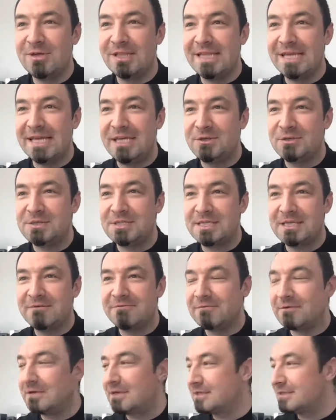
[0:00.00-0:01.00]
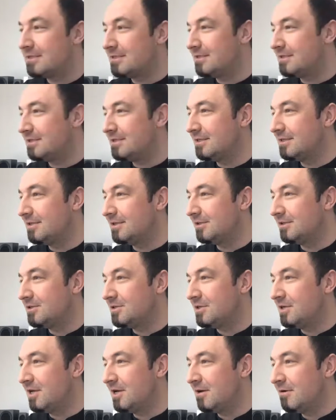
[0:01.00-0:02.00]
interesting for us to
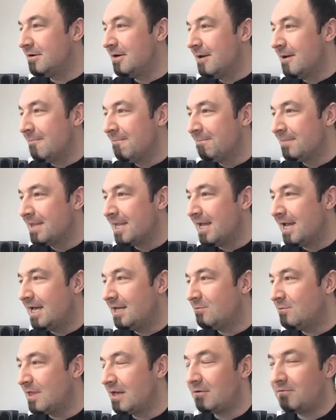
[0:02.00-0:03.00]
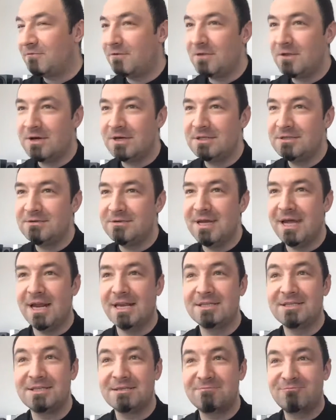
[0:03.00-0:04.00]
know. And without further ado,
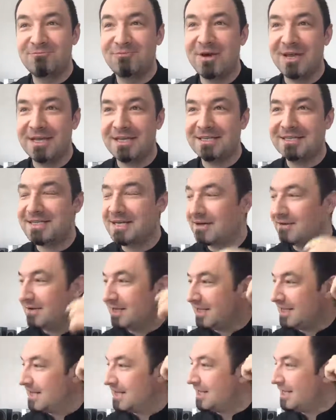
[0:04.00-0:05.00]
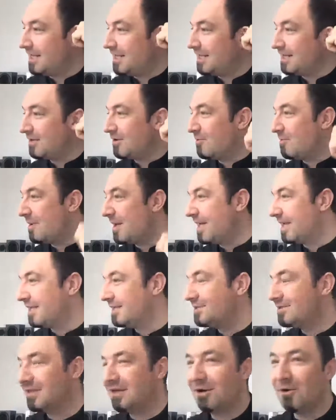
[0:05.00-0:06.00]
let's just break it down and go back
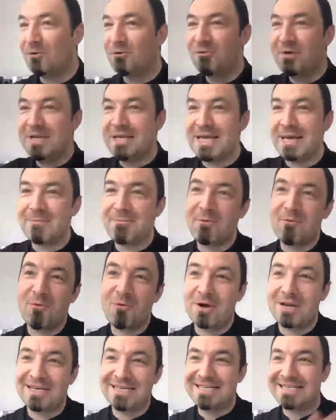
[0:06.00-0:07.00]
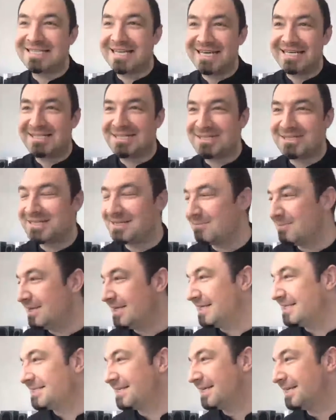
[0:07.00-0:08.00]
into the whole recap of what a design system
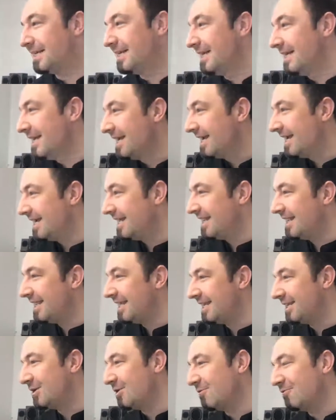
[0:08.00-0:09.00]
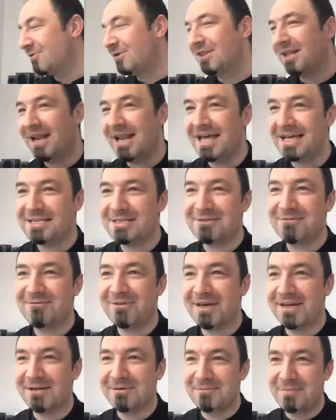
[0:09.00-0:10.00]
is, and then cover the last
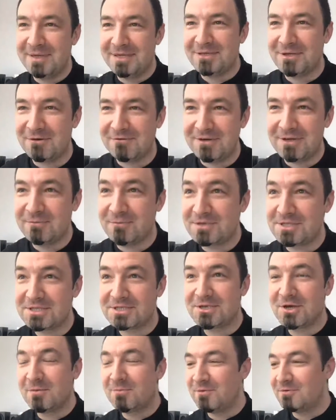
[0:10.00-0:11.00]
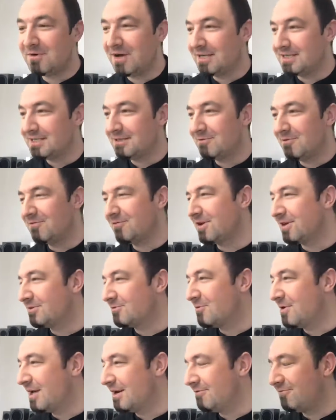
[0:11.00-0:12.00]
final bit of it, which is copywriting. We've got
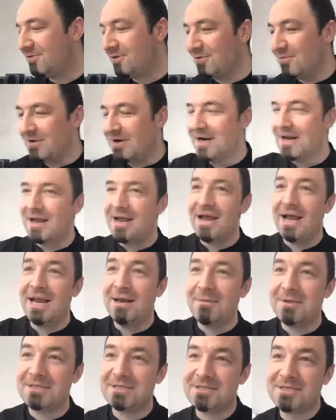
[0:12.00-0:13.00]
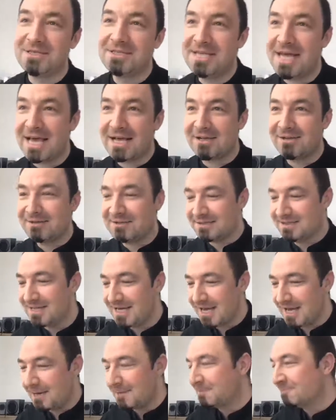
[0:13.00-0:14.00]
quite a few elements to tackle
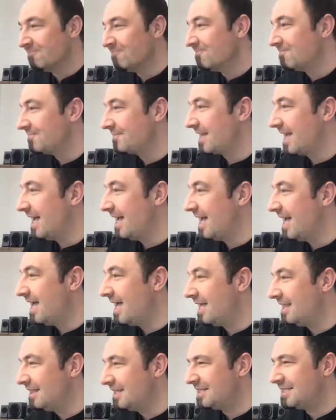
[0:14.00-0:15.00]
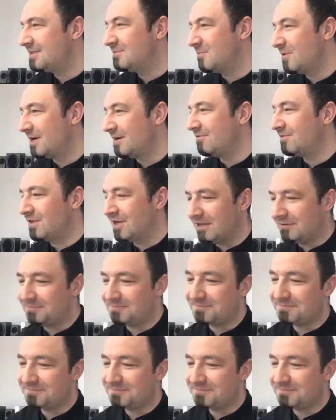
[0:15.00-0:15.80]
today, and this is one of the